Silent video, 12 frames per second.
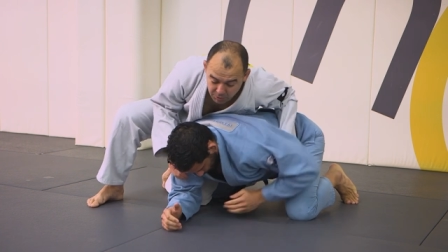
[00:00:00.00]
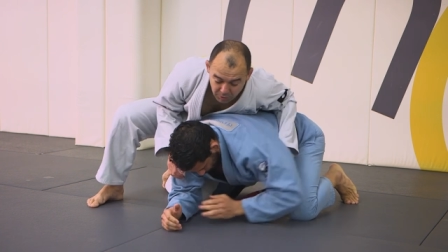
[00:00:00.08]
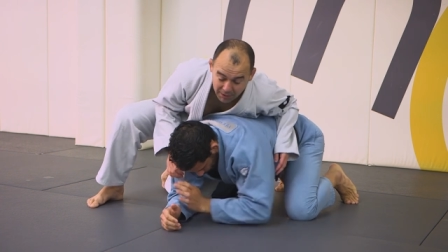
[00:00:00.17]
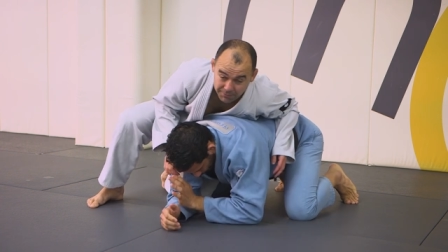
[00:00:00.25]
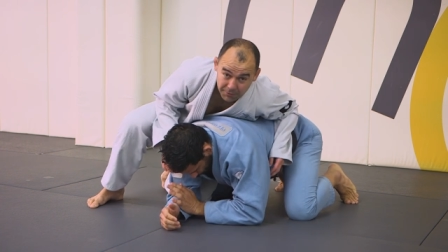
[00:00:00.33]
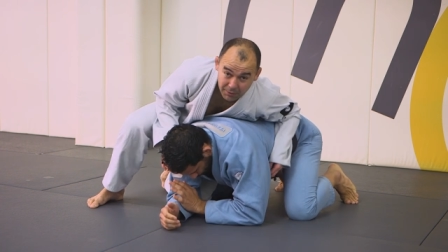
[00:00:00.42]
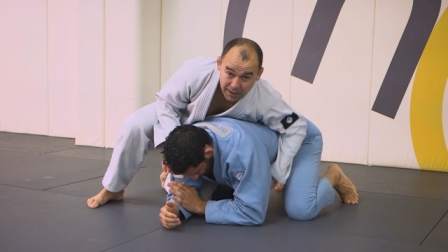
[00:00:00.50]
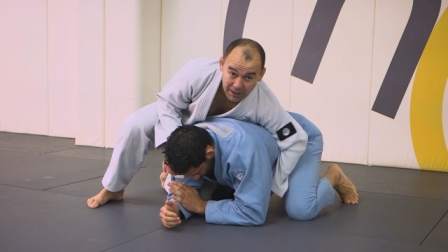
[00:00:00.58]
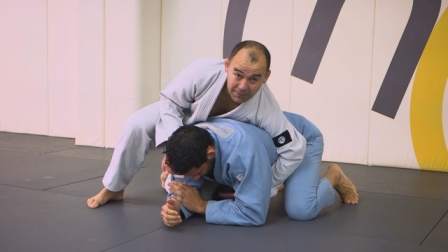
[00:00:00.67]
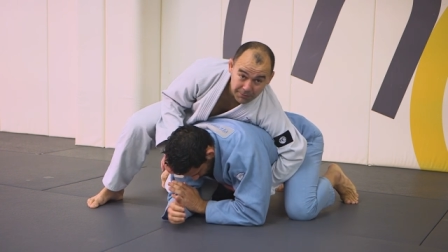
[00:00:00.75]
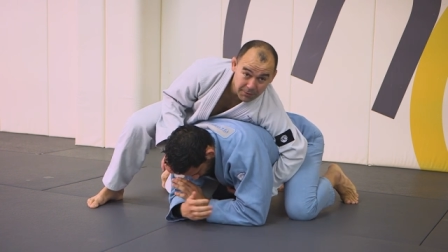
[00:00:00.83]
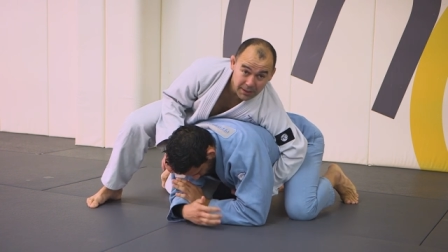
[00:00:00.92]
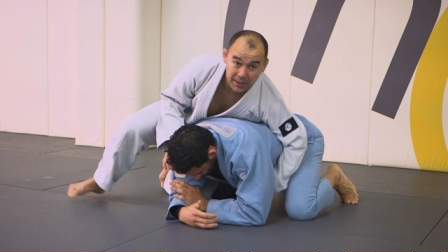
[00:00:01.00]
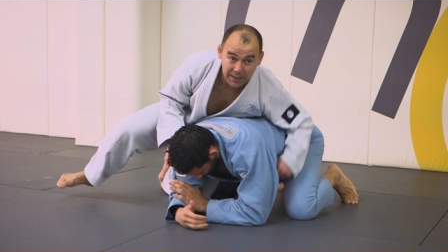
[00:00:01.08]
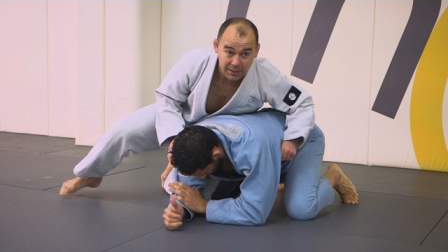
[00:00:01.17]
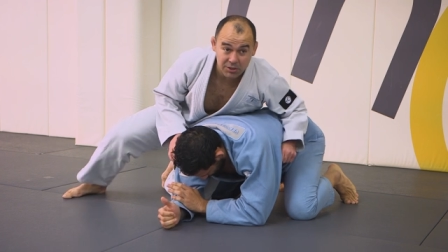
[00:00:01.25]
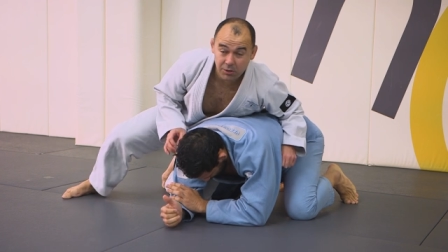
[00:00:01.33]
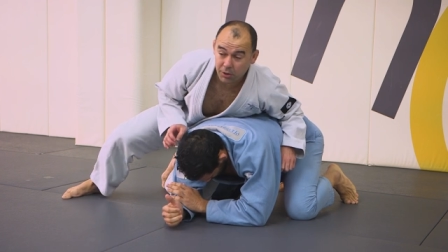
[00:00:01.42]
So I feel, I feel
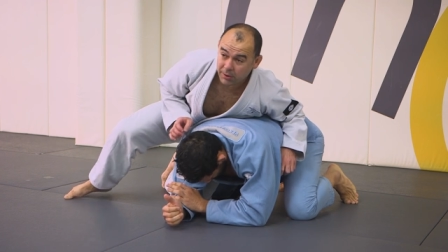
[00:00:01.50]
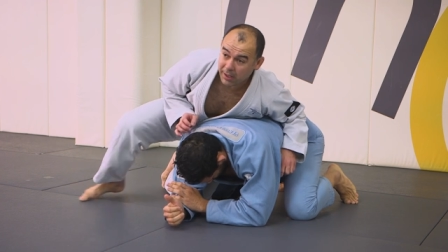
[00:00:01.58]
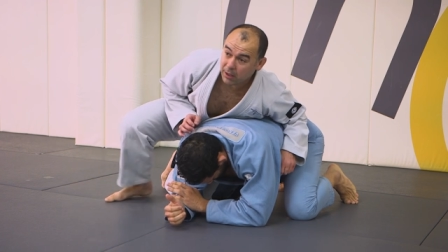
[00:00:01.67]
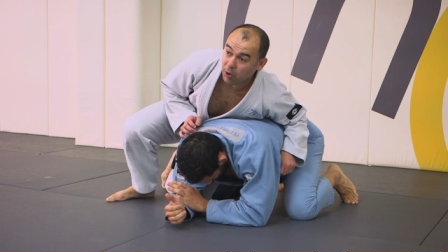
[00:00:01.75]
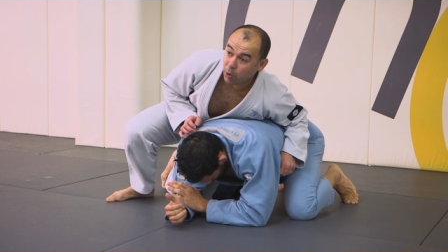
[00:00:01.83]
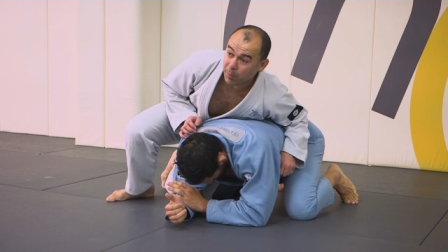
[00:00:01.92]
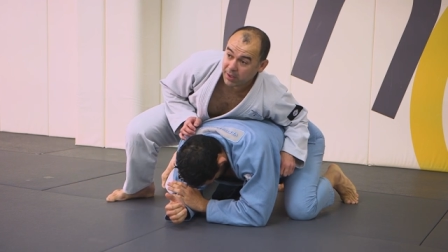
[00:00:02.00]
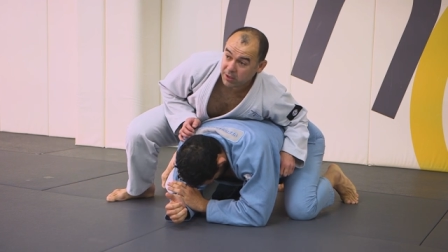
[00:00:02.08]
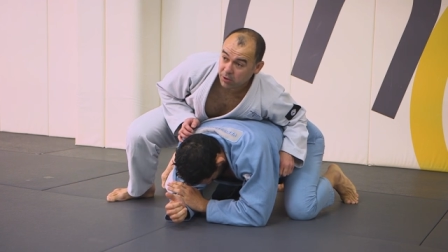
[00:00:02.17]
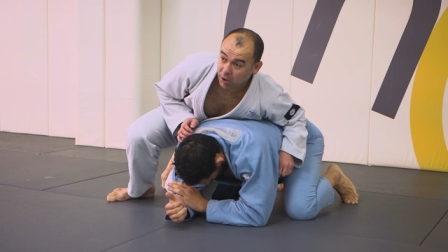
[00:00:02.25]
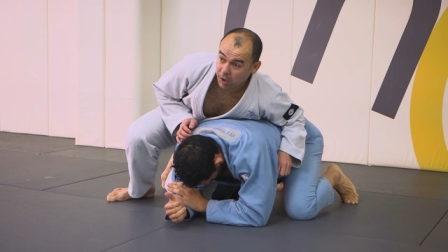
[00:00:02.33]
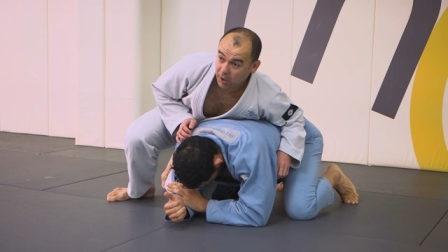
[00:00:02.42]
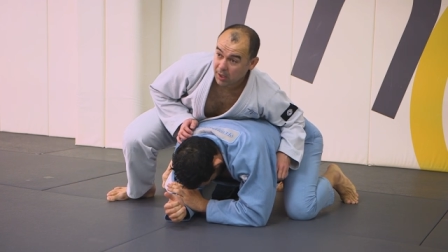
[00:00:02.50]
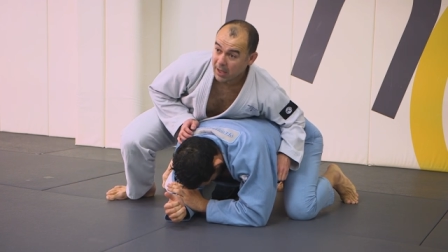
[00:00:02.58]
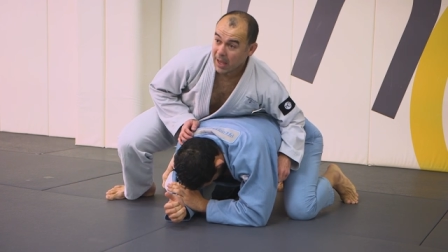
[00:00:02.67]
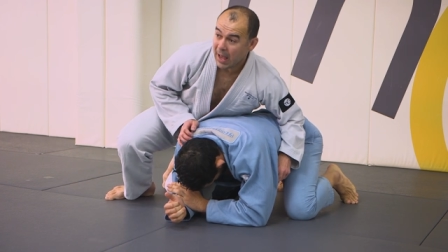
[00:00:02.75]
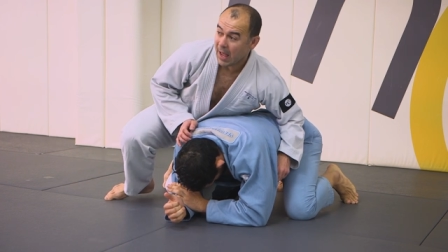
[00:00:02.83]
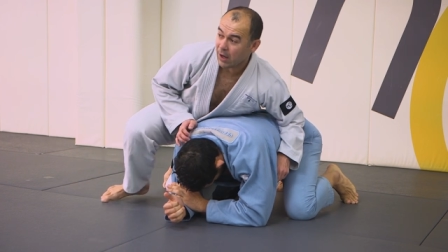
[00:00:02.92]
that, just go there and open his collar.
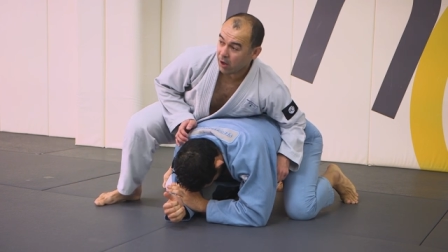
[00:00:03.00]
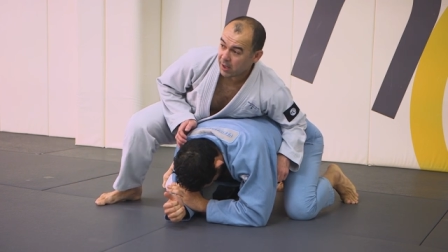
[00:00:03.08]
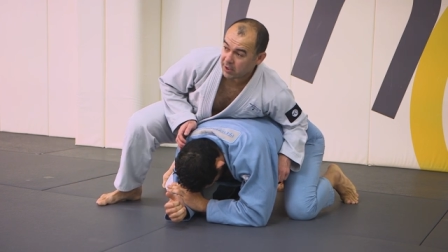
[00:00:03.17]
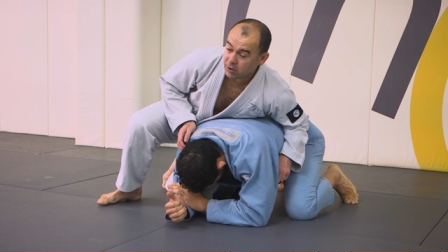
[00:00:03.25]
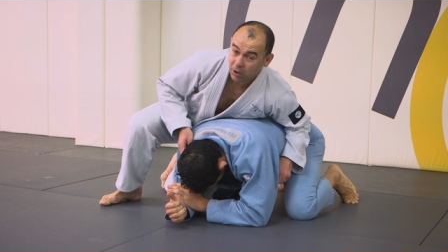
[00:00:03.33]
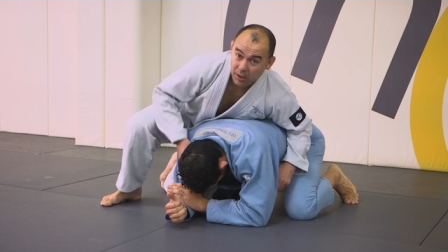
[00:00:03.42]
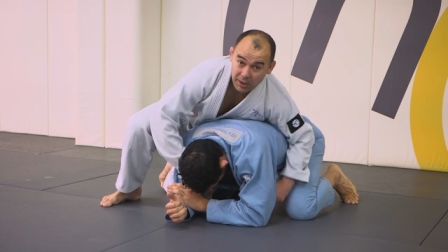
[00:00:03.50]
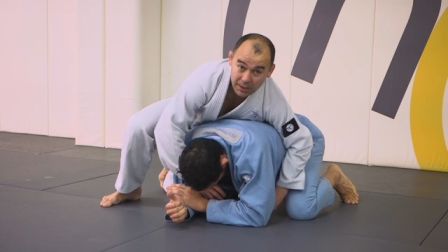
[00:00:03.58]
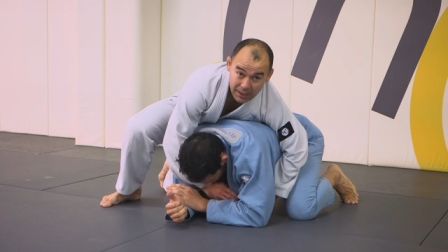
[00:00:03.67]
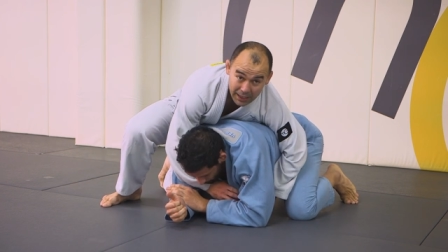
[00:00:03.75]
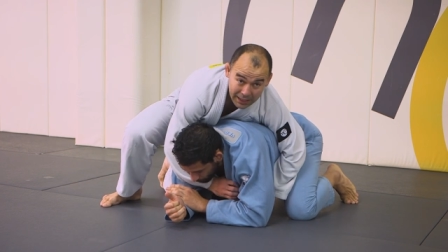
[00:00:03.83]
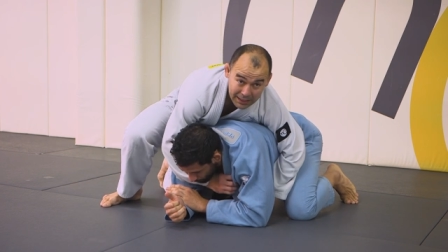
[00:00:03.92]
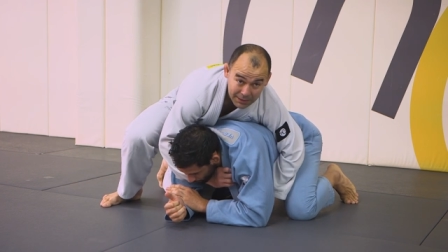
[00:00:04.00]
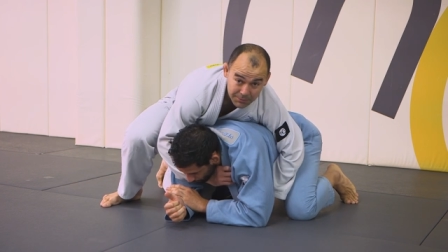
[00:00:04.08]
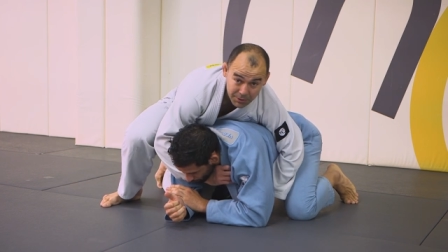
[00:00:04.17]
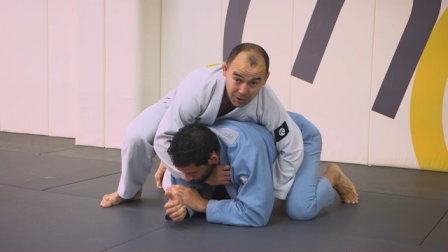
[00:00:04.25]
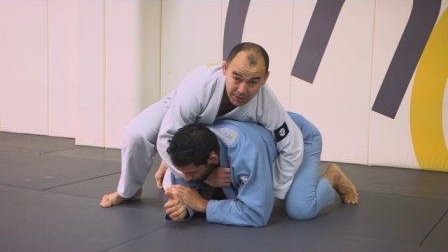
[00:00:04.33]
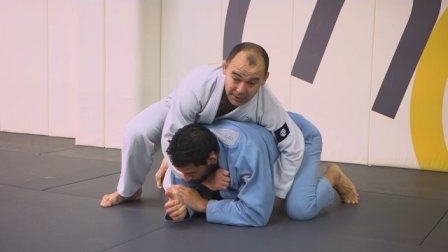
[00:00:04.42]
I got his collar, I give
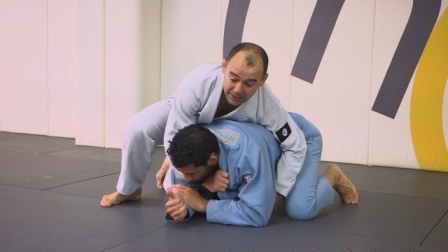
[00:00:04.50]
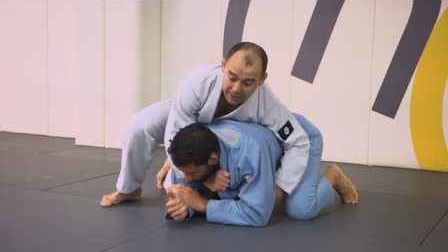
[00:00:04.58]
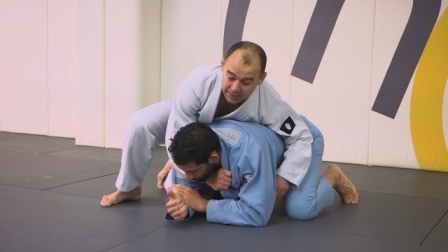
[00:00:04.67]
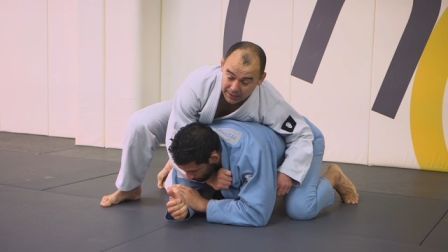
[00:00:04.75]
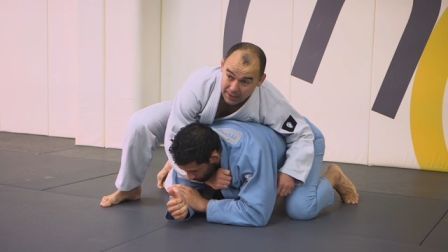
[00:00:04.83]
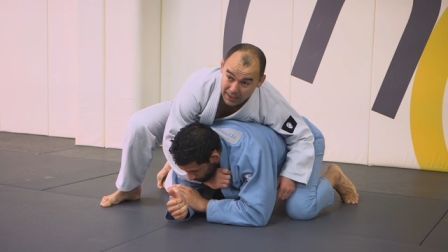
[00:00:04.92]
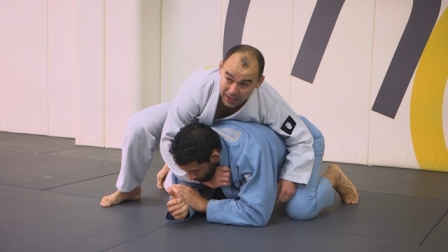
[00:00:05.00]
to the other hand.